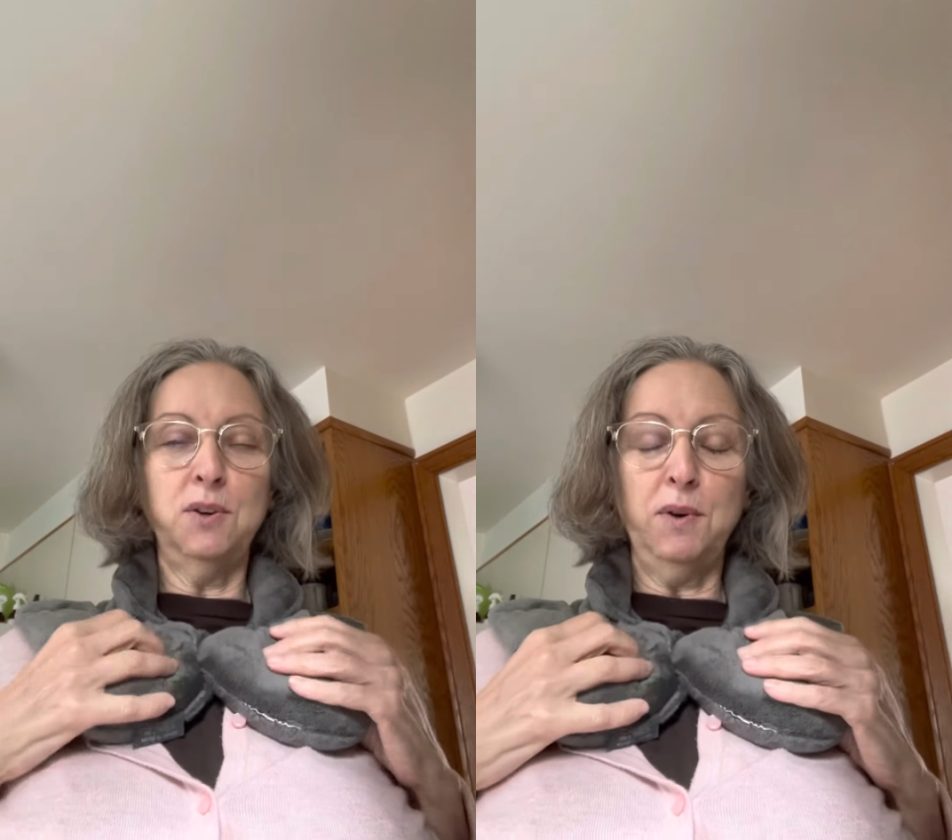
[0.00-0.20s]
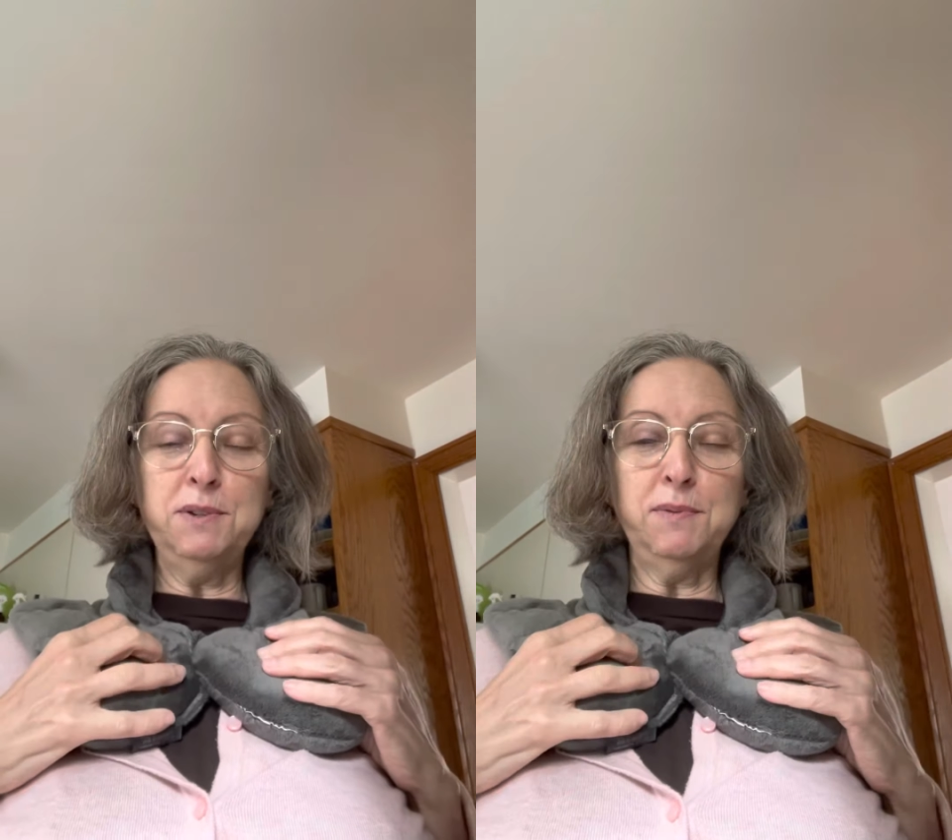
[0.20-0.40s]

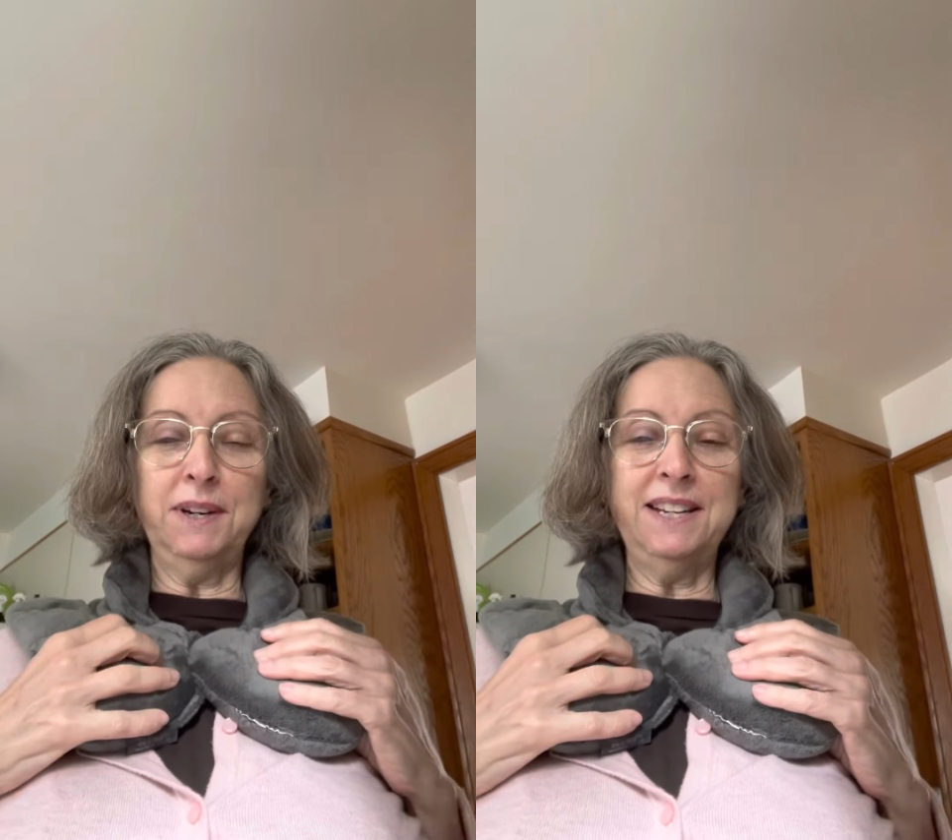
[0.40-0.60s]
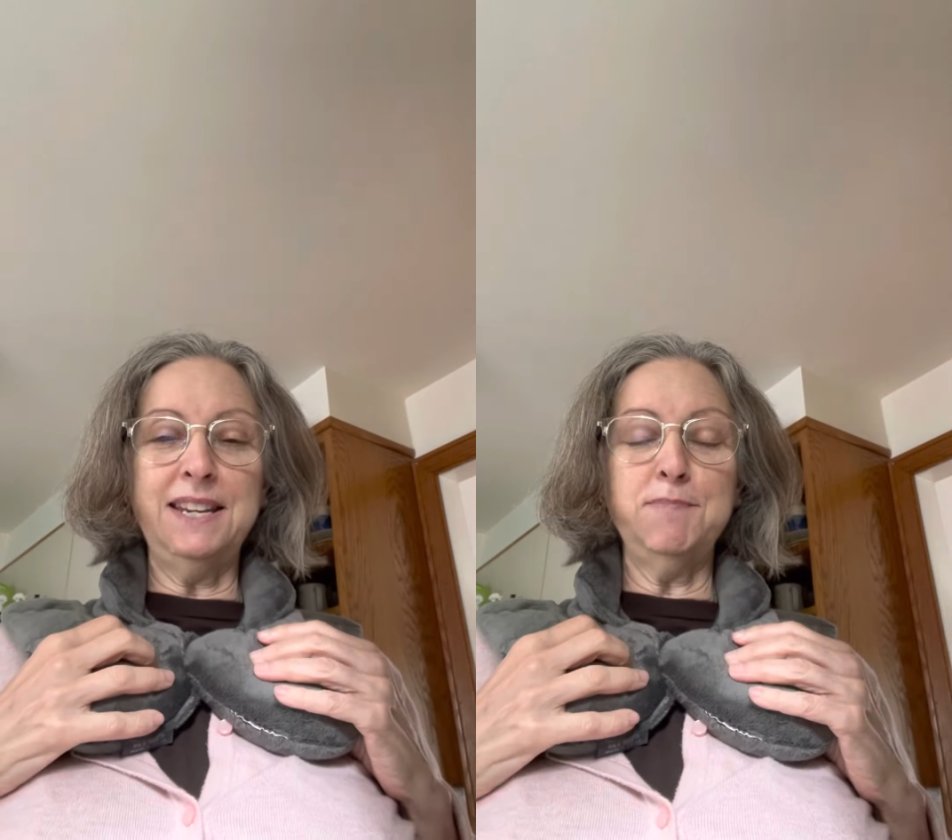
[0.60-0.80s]
always want
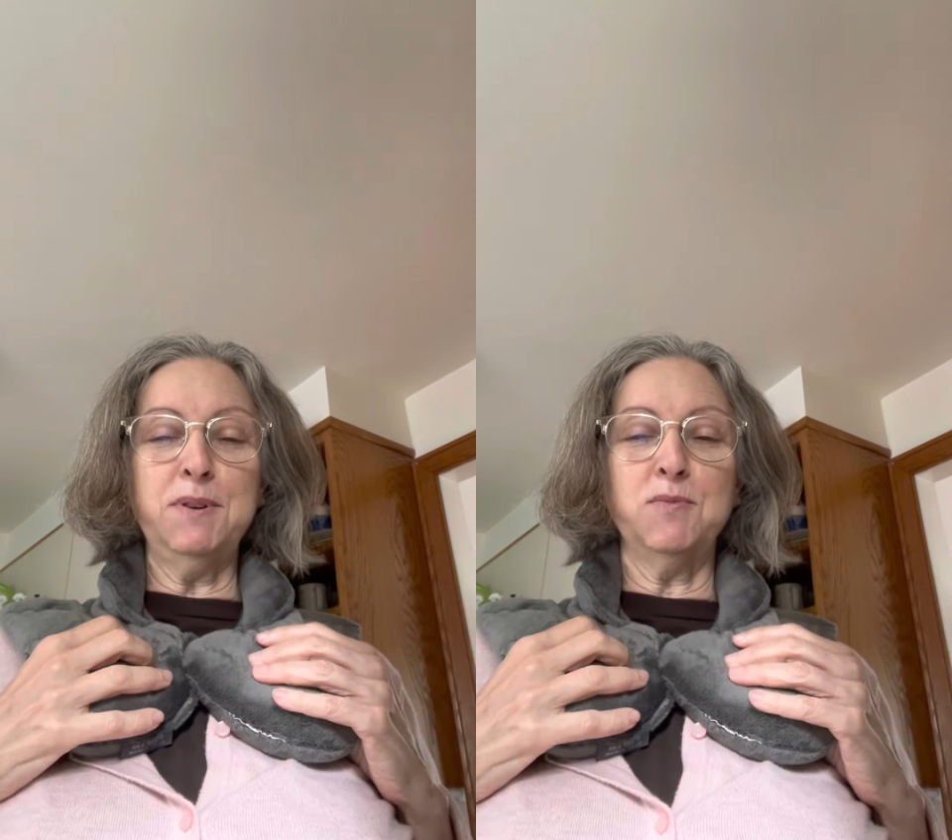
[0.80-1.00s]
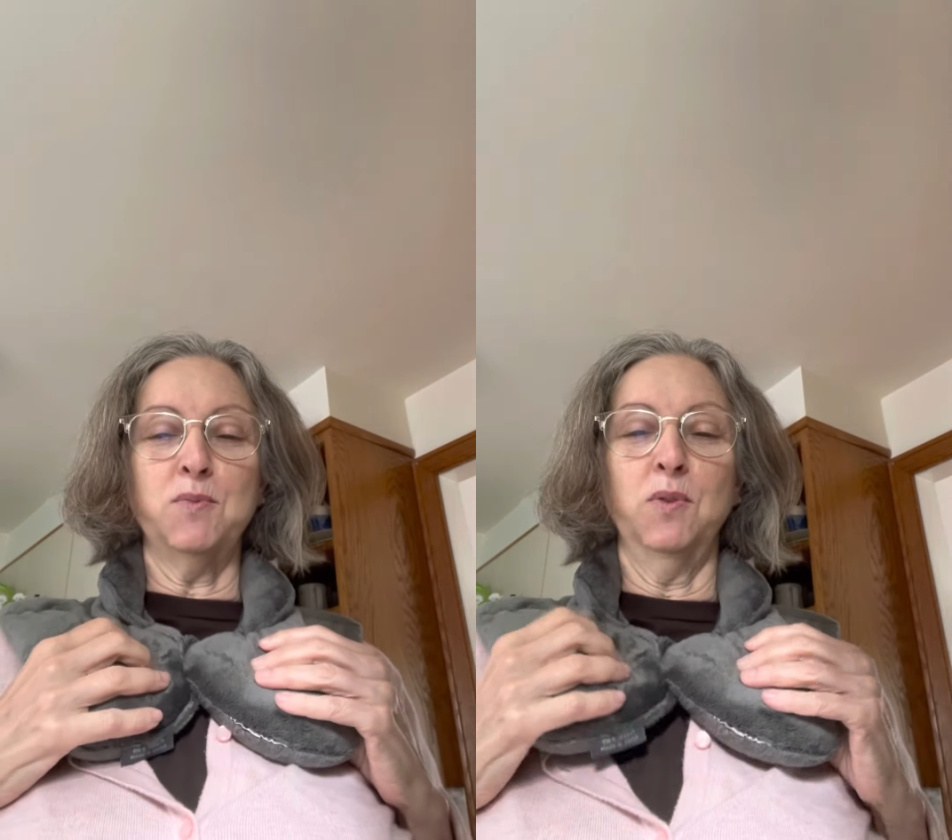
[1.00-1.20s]
to keep
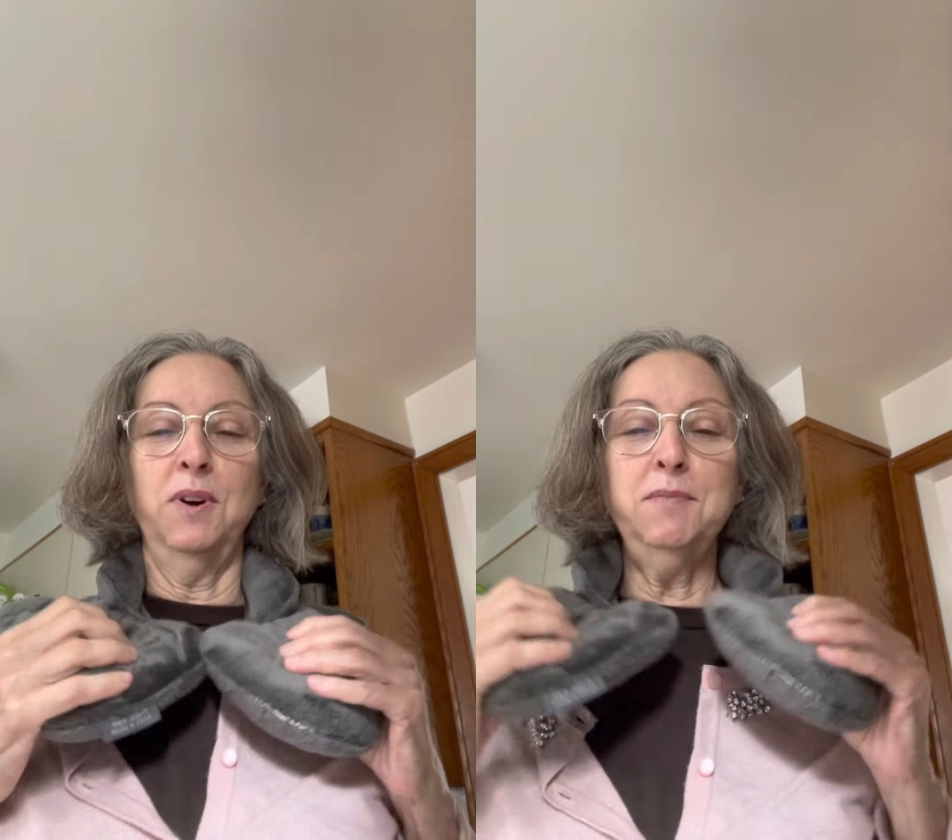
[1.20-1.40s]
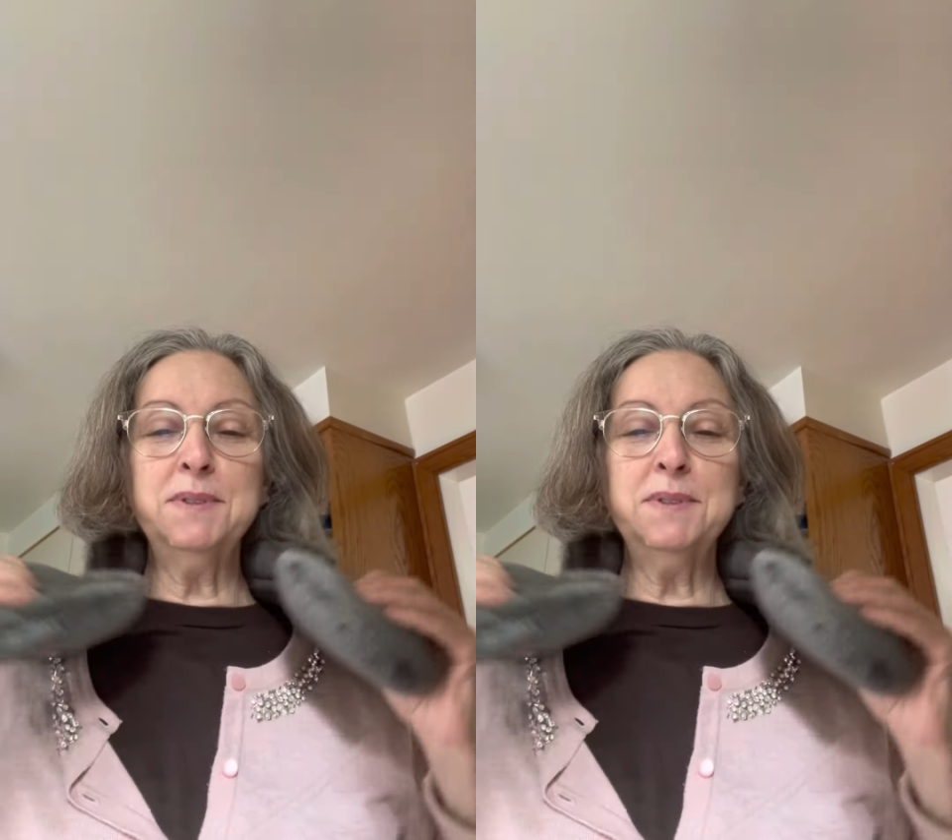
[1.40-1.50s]
it warm.